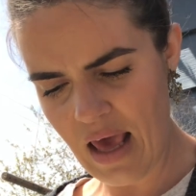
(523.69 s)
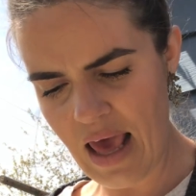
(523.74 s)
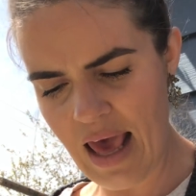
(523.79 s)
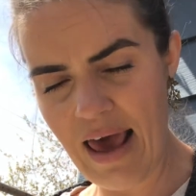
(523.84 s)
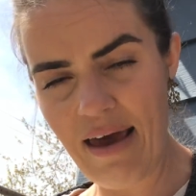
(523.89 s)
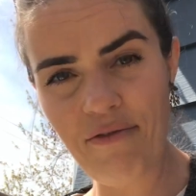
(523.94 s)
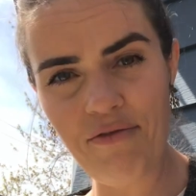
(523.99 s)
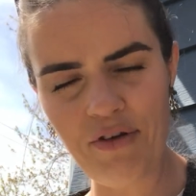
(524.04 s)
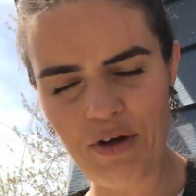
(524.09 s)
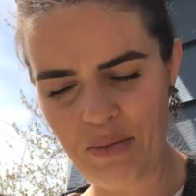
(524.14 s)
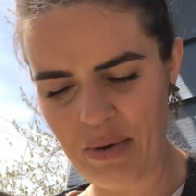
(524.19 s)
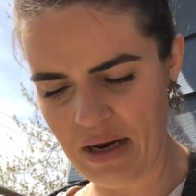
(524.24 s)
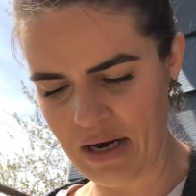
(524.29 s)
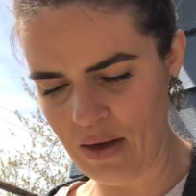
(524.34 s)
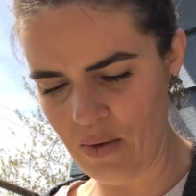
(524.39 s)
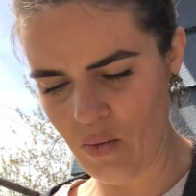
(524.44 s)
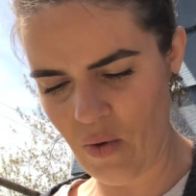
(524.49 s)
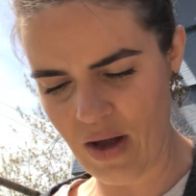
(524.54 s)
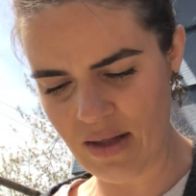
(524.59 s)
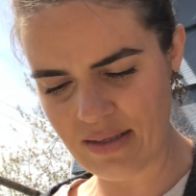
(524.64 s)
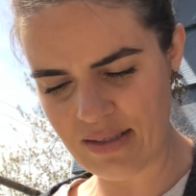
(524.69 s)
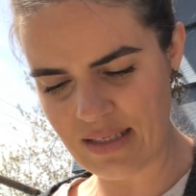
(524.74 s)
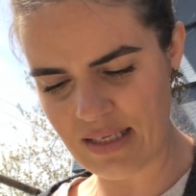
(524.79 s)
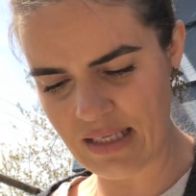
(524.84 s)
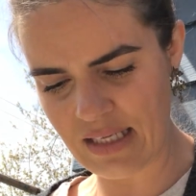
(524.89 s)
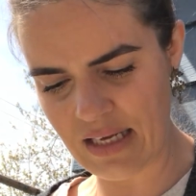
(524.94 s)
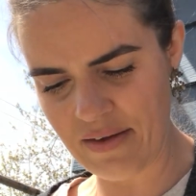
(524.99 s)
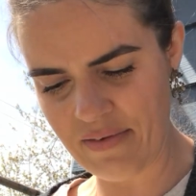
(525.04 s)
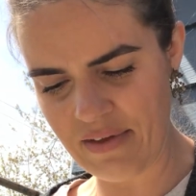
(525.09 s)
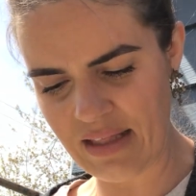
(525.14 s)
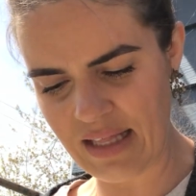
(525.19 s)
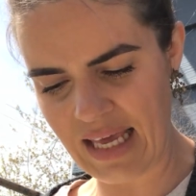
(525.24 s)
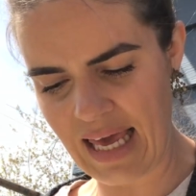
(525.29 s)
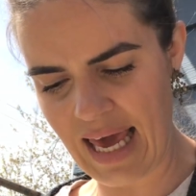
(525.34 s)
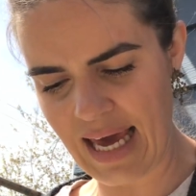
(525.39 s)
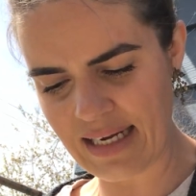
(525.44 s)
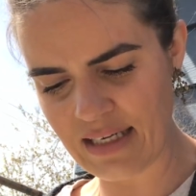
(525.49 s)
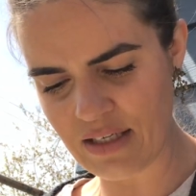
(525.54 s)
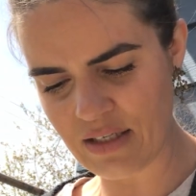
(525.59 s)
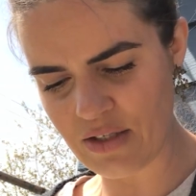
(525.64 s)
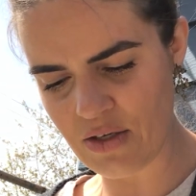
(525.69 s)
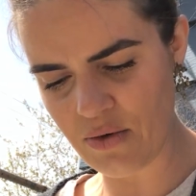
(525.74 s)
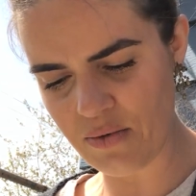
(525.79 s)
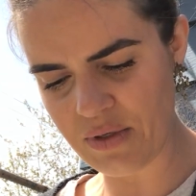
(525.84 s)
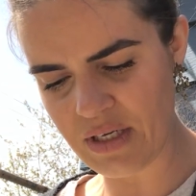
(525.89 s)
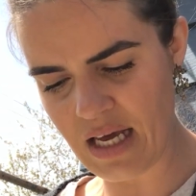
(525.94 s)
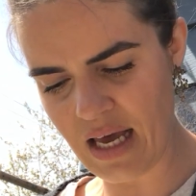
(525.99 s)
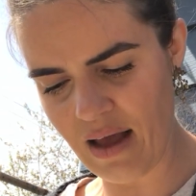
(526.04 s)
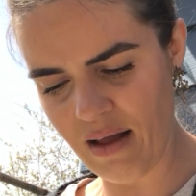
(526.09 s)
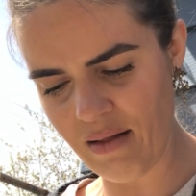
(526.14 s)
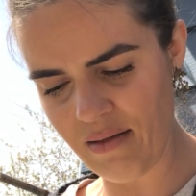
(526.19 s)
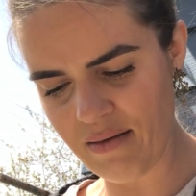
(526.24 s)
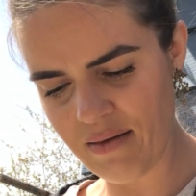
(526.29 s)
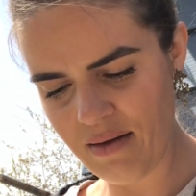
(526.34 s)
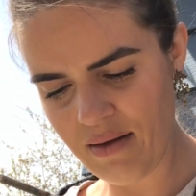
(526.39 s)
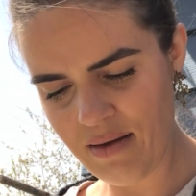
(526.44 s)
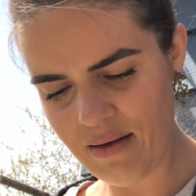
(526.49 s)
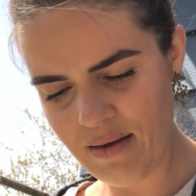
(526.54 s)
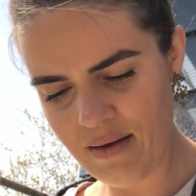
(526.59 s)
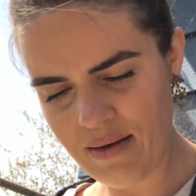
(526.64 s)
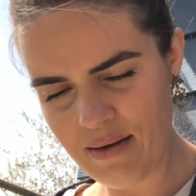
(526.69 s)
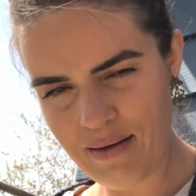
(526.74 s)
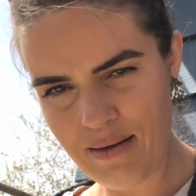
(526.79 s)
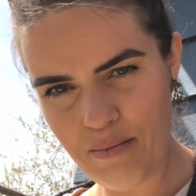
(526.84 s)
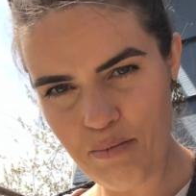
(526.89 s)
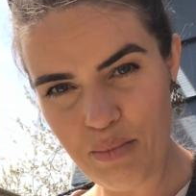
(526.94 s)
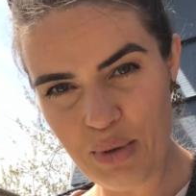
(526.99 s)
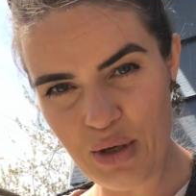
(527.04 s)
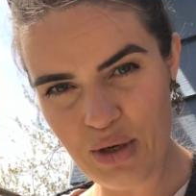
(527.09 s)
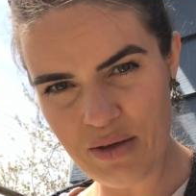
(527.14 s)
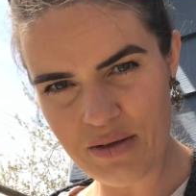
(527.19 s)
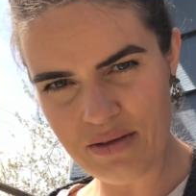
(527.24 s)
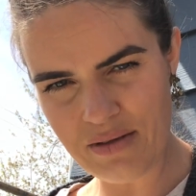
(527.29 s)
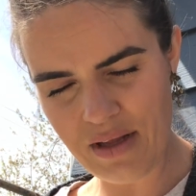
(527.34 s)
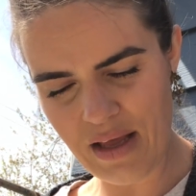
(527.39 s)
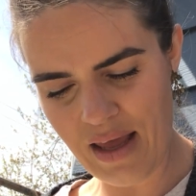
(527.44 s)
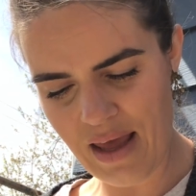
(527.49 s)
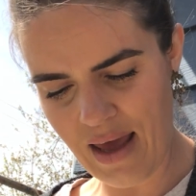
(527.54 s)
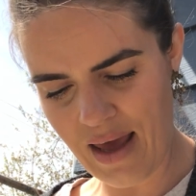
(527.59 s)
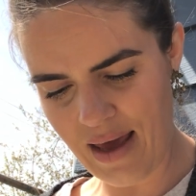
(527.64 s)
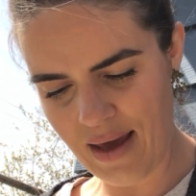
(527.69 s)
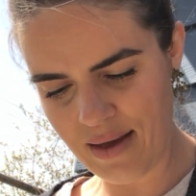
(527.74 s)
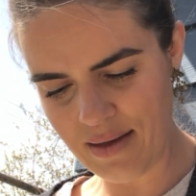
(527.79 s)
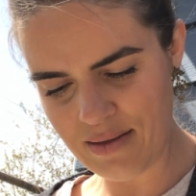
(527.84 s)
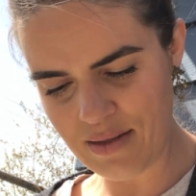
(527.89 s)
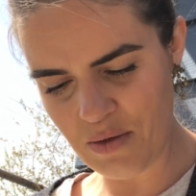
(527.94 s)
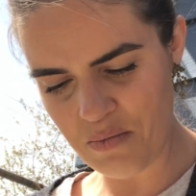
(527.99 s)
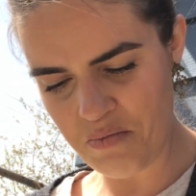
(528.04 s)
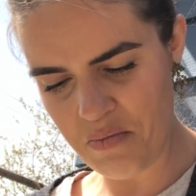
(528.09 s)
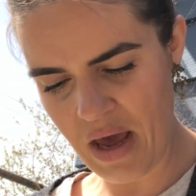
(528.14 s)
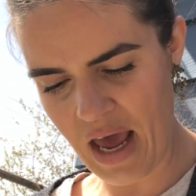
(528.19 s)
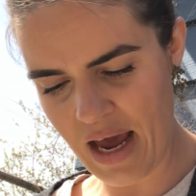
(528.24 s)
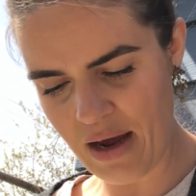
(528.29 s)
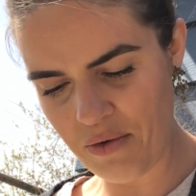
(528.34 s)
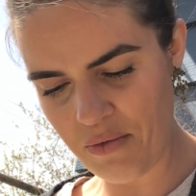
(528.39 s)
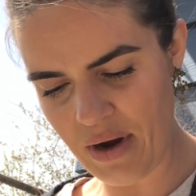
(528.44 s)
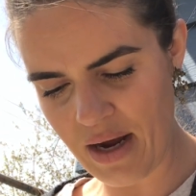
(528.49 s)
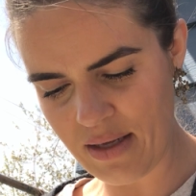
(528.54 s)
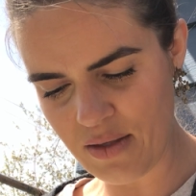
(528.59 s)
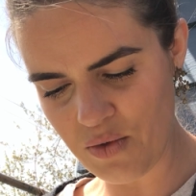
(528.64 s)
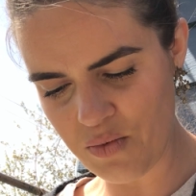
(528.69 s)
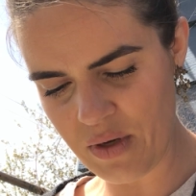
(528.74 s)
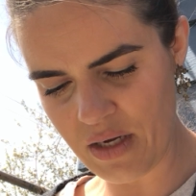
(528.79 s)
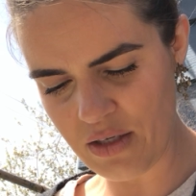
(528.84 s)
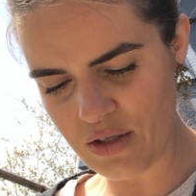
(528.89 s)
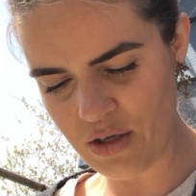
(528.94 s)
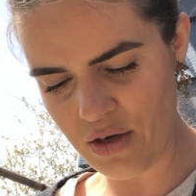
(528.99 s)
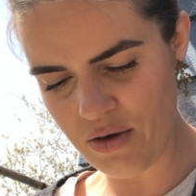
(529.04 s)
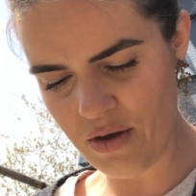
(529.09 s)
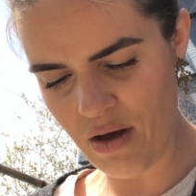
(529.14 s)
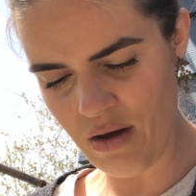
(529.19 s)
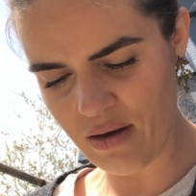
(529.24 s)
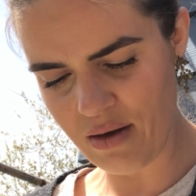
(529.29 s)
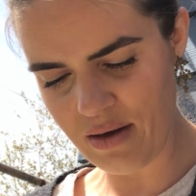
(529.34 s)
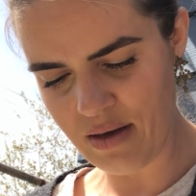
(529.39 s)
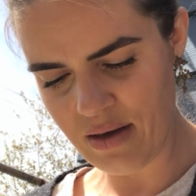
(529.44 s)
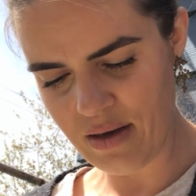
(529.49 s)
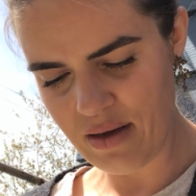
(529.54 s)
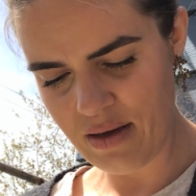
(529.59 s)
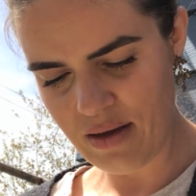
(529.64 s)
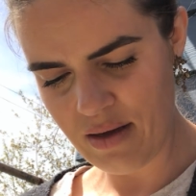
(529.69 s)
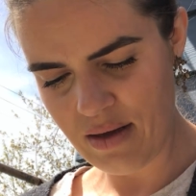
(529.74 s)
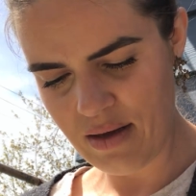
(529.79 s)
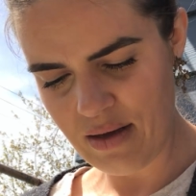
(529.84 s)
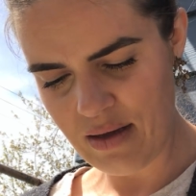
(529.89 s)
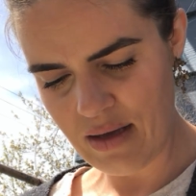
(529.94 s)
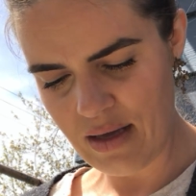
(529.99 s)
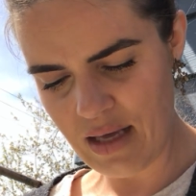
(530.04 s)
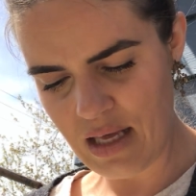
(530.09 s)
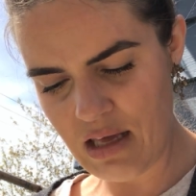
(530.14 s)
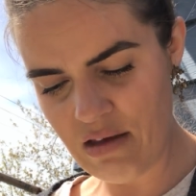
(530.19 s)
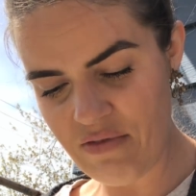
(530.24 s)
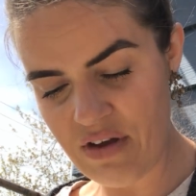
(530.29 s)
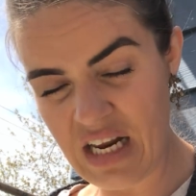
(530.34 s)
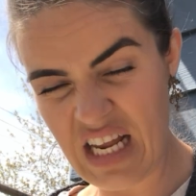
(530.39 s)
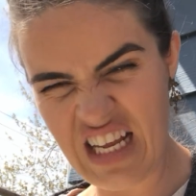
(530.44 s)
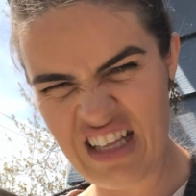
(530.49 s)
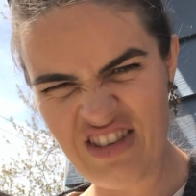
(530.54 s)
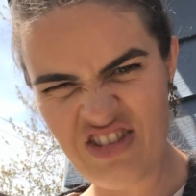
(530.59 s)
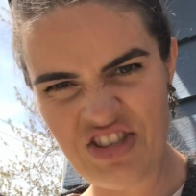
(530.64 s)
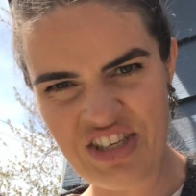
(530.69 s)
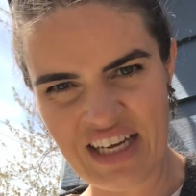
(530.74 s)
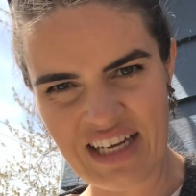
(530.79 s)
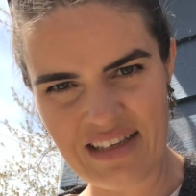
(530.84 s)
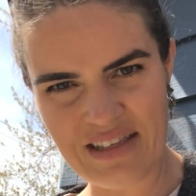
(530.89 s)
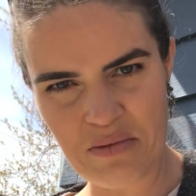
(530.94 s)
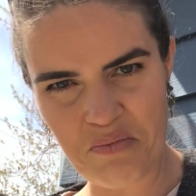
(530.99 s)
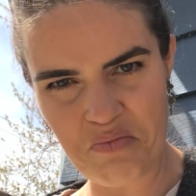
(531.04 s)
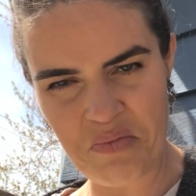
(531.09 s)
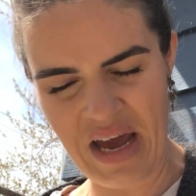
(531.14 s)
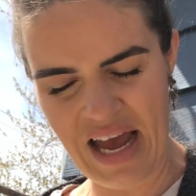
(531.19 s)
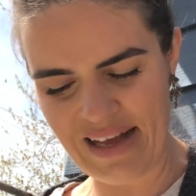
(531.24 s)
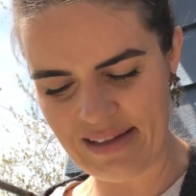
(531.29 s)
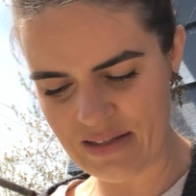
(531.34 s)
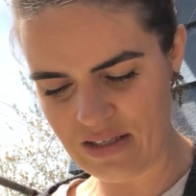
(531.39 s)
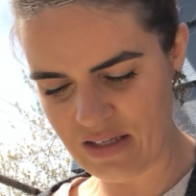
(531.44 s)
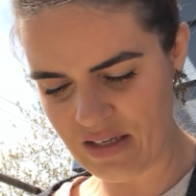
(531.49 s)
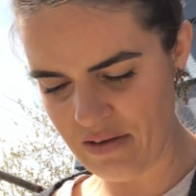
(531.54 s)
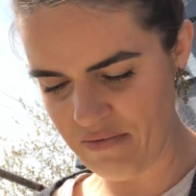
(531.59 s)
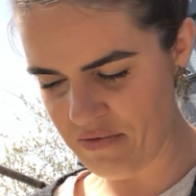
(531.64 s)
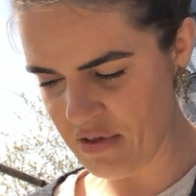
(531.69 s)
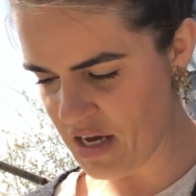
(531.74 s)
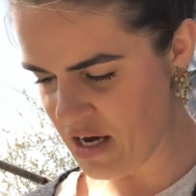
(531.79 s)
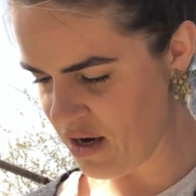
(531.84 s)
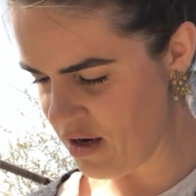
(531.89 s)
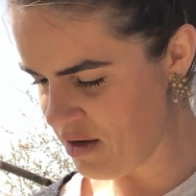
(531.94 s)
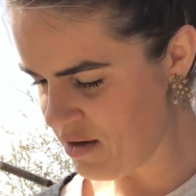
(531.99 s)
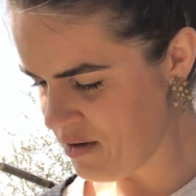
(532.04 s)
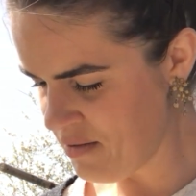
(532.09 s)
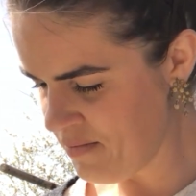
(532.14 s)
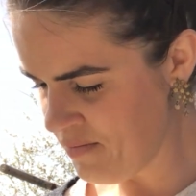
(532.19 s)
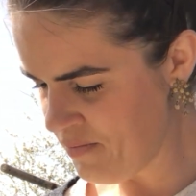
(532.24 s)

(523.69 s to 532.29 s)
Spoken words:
Everybody wants to live in the Cactus Hotel. Birds lay eggs and pack rats raise their young. Even insects and bats live there.